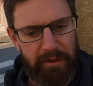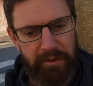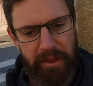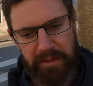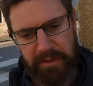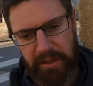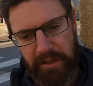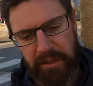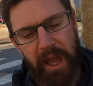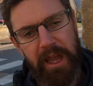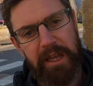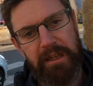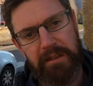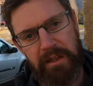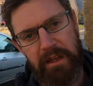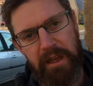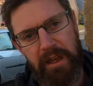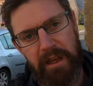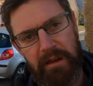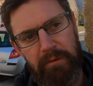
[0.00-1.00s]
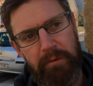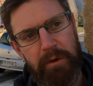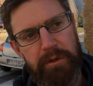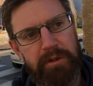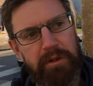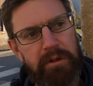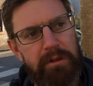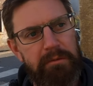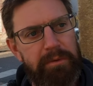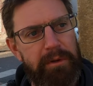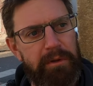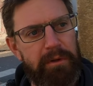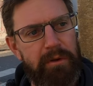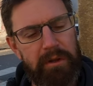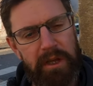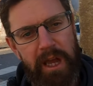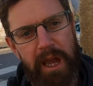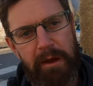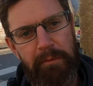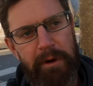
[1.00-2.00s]
there's a gate here which you can put your
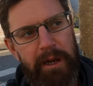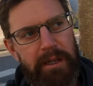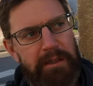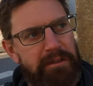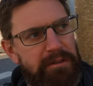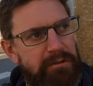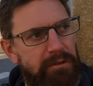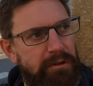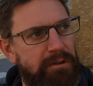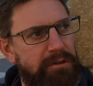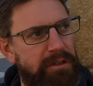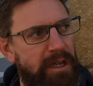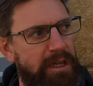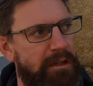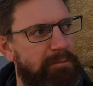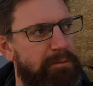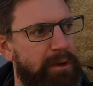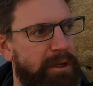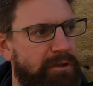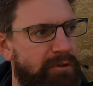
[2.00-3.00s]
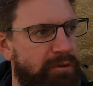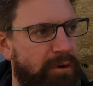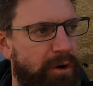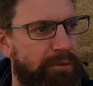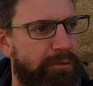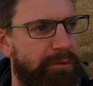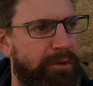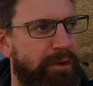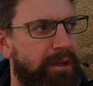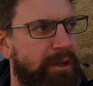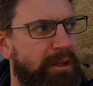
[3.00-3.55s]
camera lens through and take a picture of.